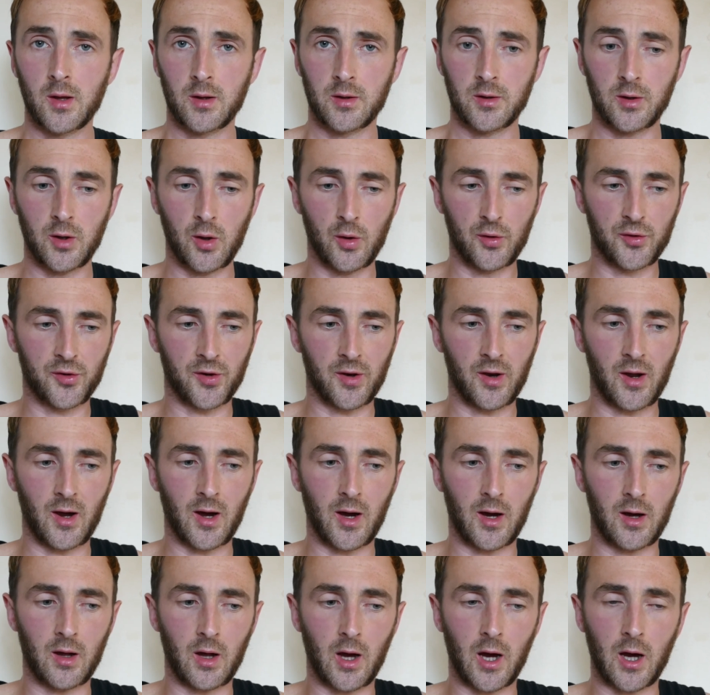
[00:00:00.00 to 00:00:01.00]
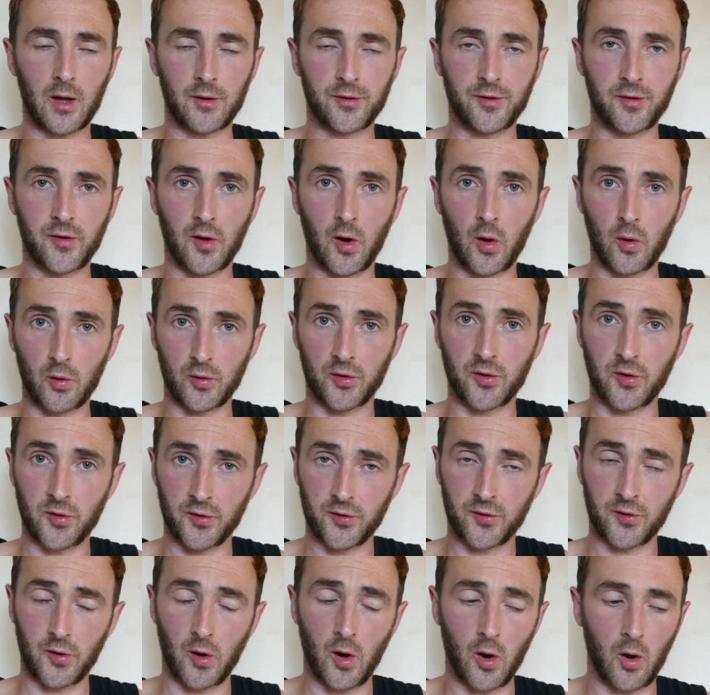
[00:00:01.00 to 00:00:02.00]
using our toes.
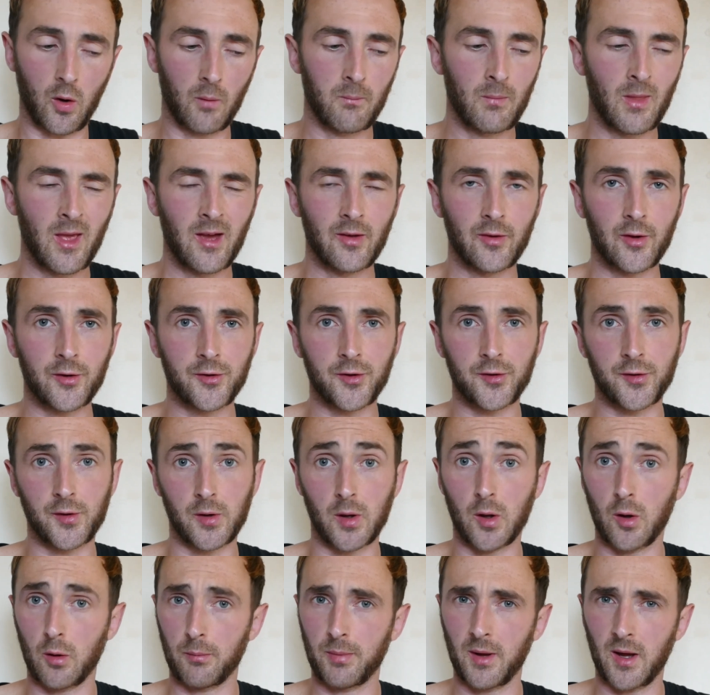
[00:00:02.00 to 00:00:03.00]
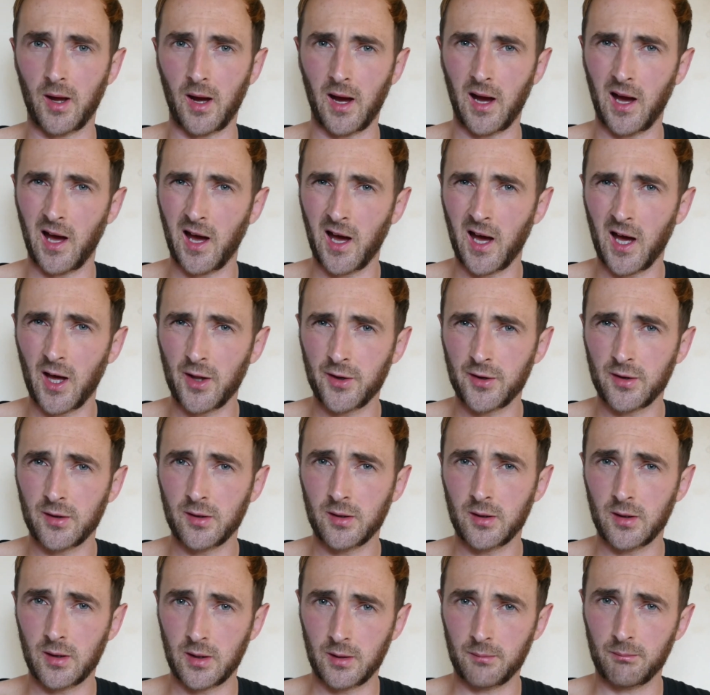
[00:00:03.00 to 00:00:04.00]
So this is a little bit
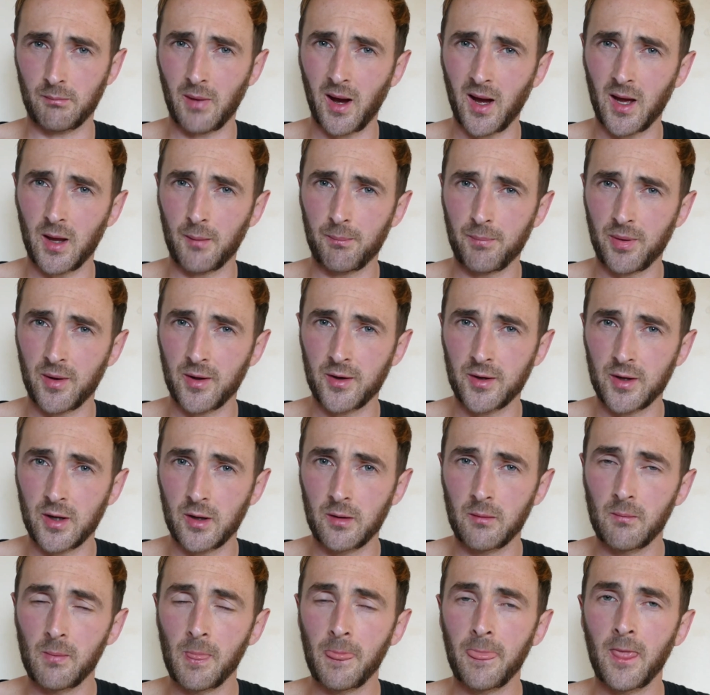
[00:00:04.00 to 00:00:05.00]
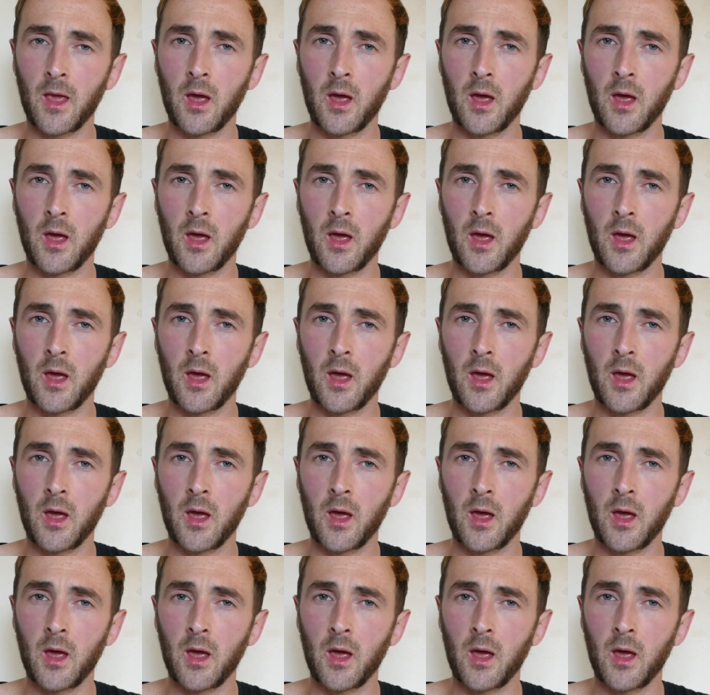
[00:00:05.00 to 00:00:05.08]
harder in my opinion,